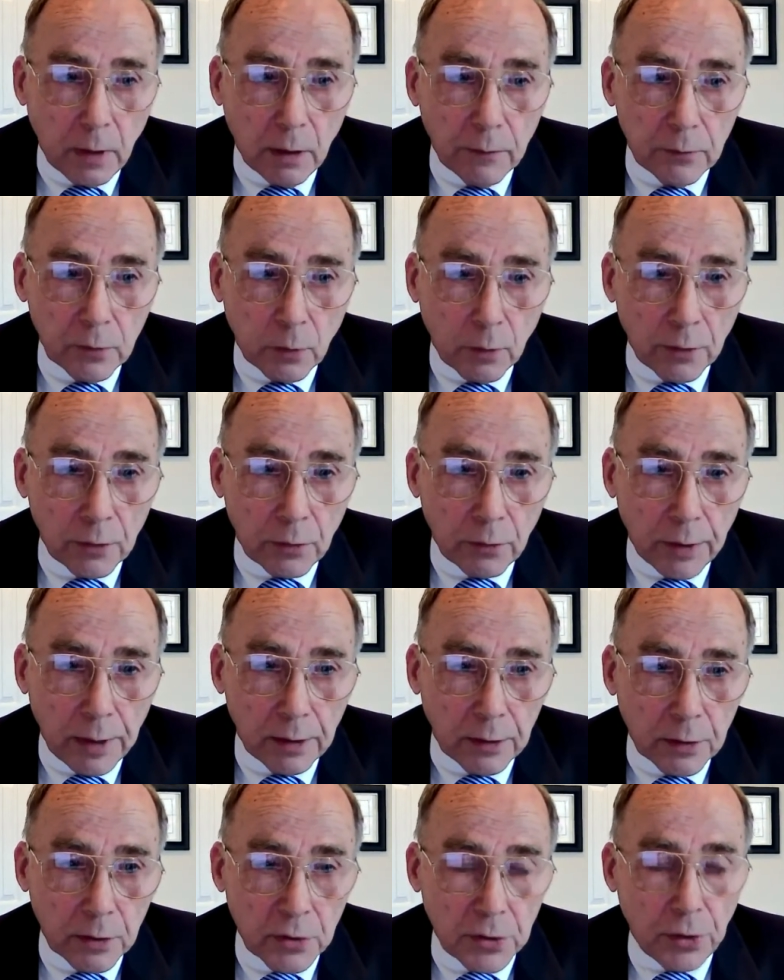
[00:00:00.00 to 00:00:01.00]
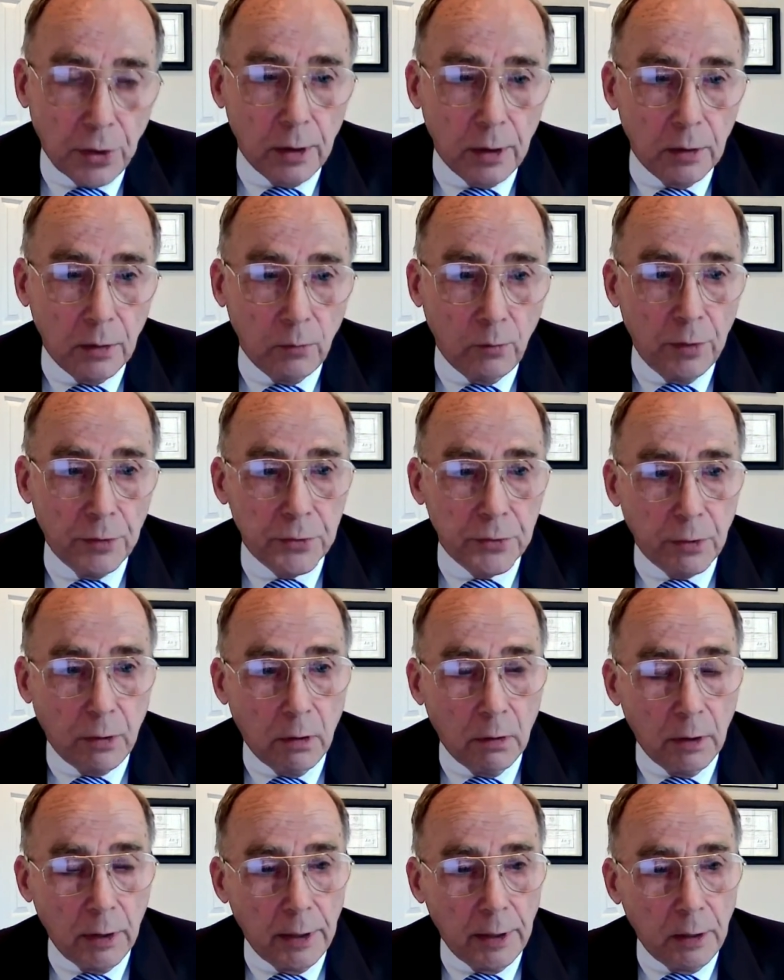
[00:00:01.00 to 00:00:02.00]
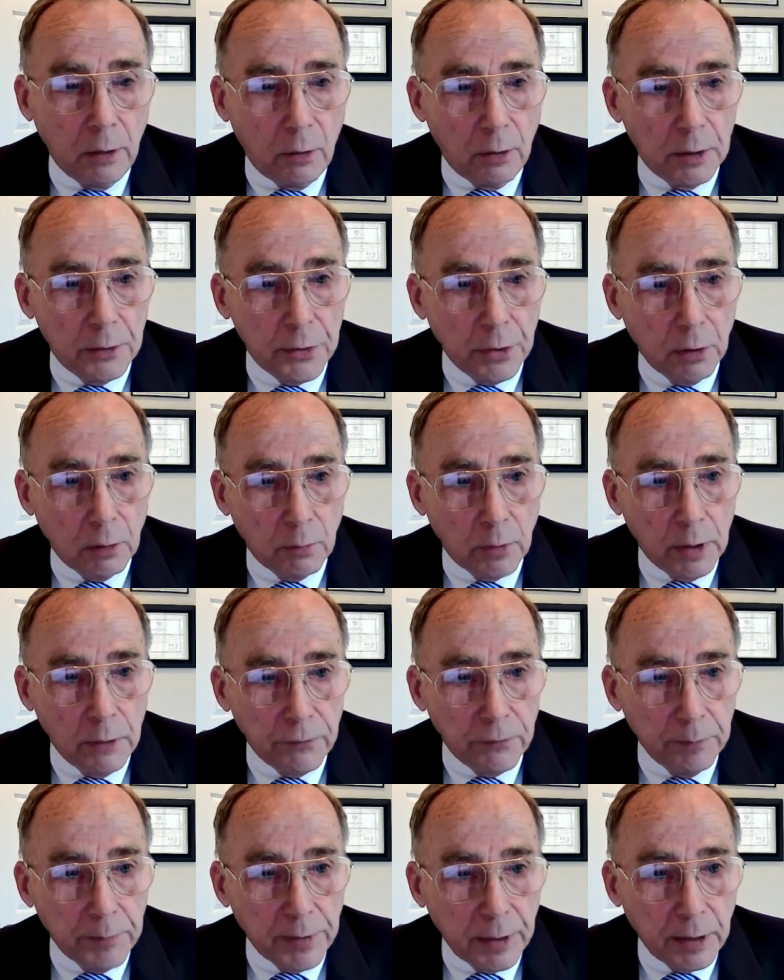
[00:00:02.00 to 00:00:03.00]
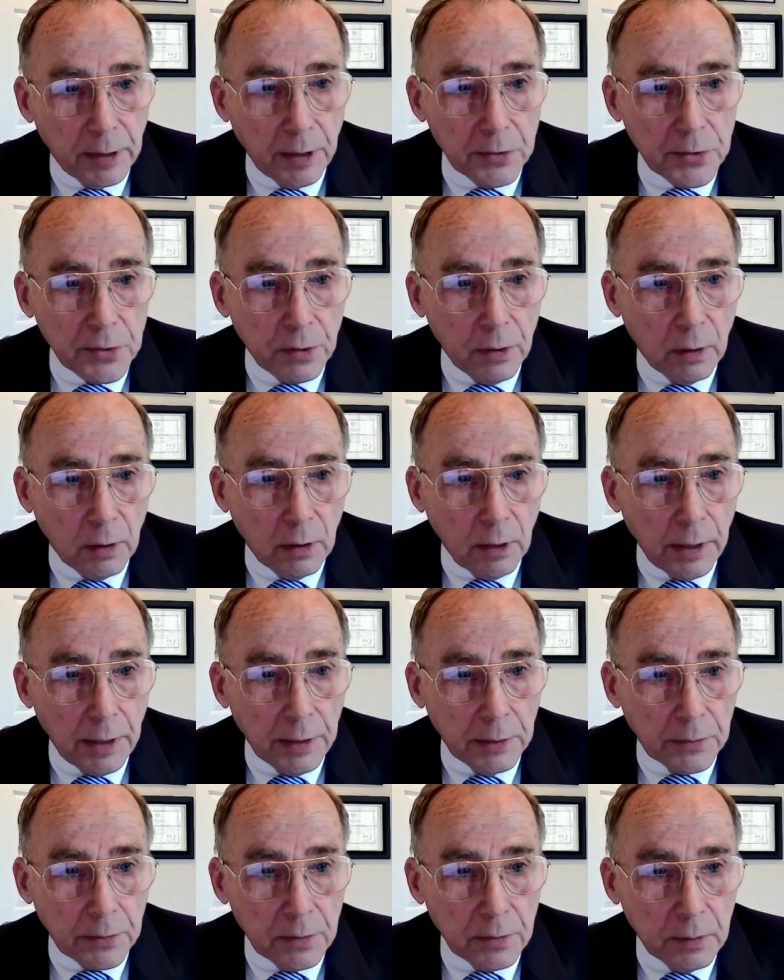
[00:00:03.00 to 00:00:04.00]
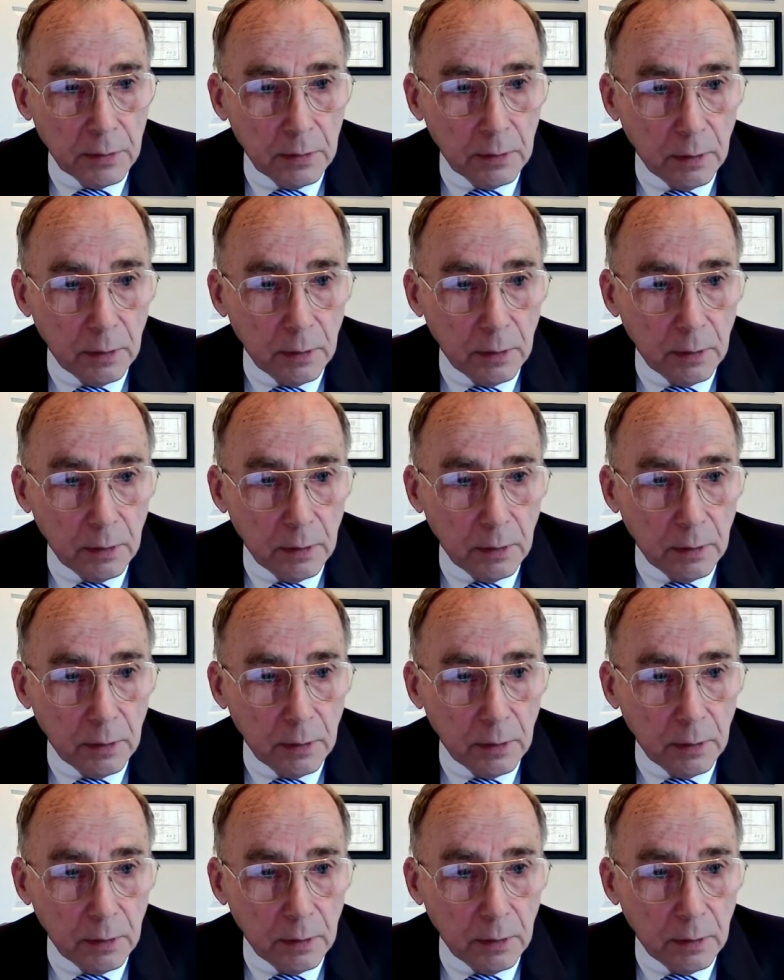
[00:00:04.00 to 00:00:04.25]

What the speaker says: of North Korea to start withdrawing artillery from the Kaesong Heights.